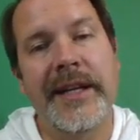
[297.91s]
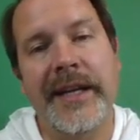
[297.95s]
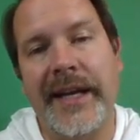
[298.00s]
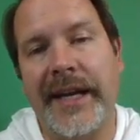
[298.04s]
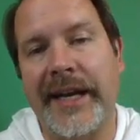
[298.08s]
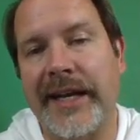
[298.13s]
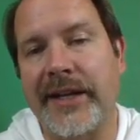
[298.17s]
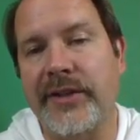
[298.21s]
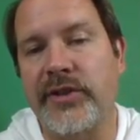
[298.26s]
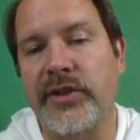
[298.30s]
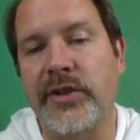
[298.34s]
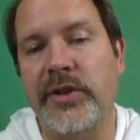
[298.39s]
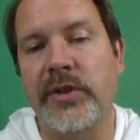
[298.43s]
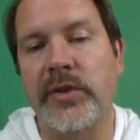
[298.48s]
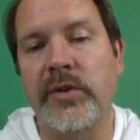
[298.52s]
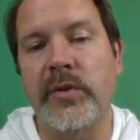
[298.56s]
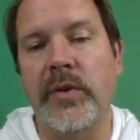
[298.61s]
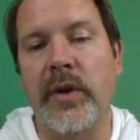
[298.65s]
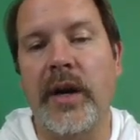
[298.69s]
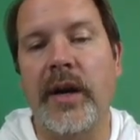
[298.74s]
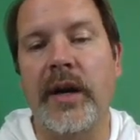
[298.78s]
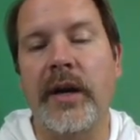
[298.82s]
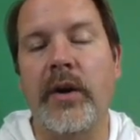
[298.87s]
And as
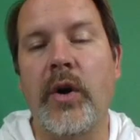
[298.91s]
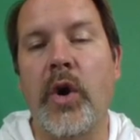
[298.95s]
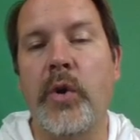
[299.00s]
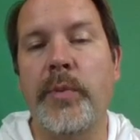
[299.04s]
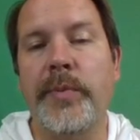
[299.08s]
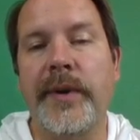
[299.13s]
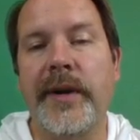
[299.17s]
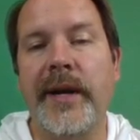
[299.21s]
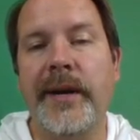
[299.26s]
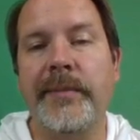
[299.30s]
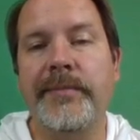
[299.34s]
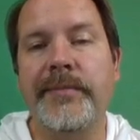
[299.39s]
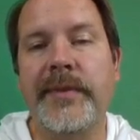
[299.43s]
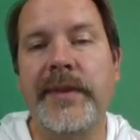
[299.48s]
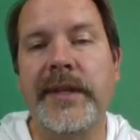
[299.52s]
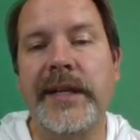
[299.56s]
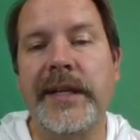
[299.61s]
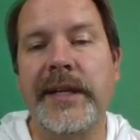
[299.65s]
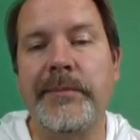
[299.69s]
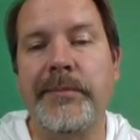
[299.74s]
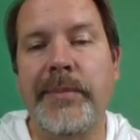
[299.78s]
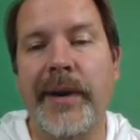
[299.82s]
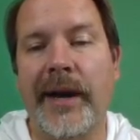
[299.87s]
you uh, open up
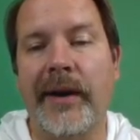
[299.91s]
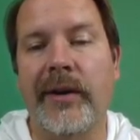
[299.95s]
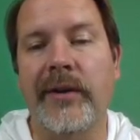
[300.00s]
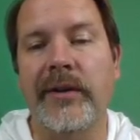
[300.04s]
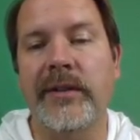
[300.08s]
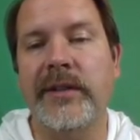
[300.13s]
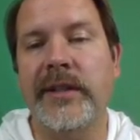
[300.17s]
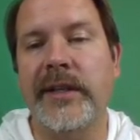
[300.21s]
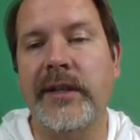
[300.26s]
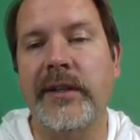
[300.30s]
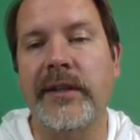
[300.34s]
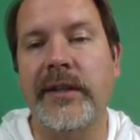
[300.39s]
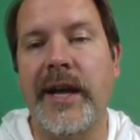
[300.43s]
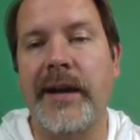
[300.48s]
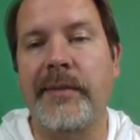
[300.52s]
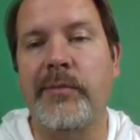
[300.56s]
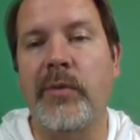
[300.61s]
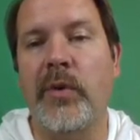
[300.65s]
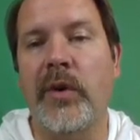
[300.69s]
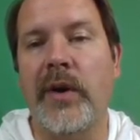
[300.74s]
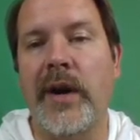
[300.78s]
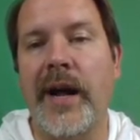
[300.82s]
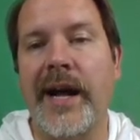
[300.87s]
the barrel, it'll let
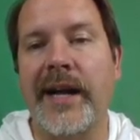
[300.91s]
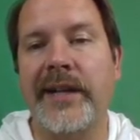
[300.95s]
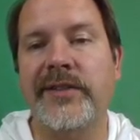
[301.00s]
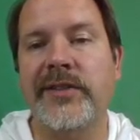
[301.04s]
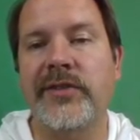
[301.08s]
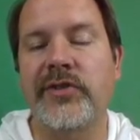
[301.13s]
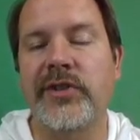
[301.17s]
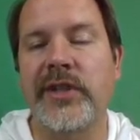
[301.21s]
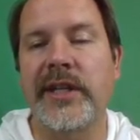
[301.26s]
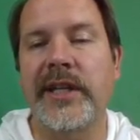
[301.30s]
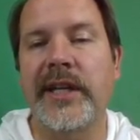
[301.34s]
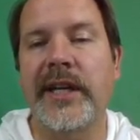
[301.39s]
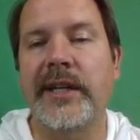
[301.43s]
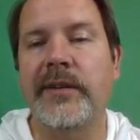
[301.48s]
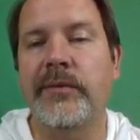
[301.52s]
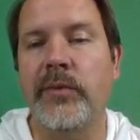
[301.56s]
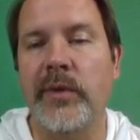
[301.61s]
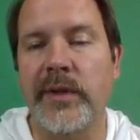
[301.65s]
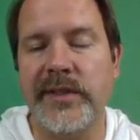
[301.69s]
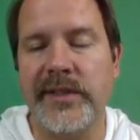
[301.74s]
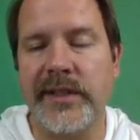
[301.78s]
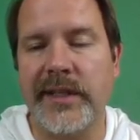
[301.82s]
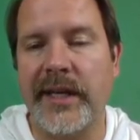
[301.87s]
more oxygen in.
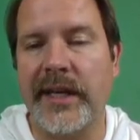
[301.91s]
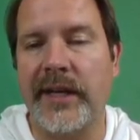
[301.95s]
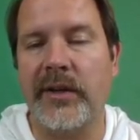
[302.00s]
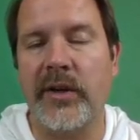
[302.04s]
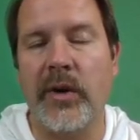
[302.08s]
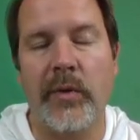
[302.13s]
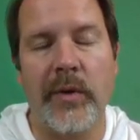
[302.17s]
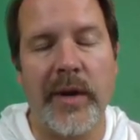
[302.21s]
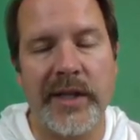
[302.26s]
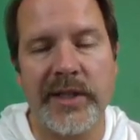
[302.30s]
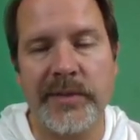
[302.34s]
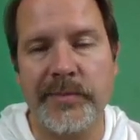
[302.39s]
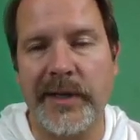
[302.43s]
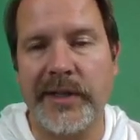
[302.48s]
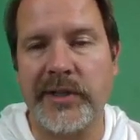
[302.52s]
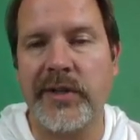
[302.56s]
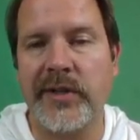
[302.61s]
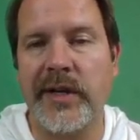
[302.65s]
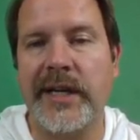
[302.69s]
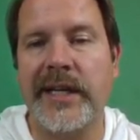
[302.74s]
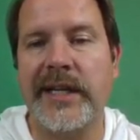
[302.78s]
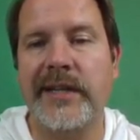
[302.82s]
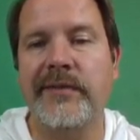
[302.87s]
Once again, go watch my
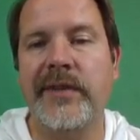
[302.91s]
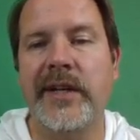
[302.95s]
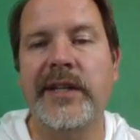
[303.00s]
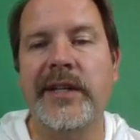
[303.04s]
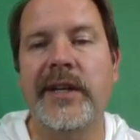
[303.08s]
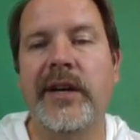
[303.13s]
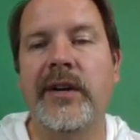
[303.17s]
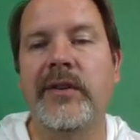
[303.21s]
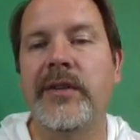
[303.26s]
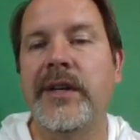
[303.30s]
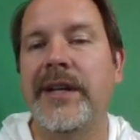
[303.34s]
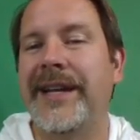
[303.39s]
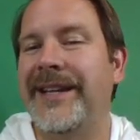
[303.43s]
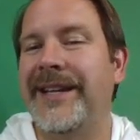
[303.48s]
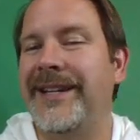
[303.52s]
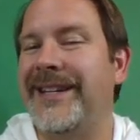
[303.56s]
training video.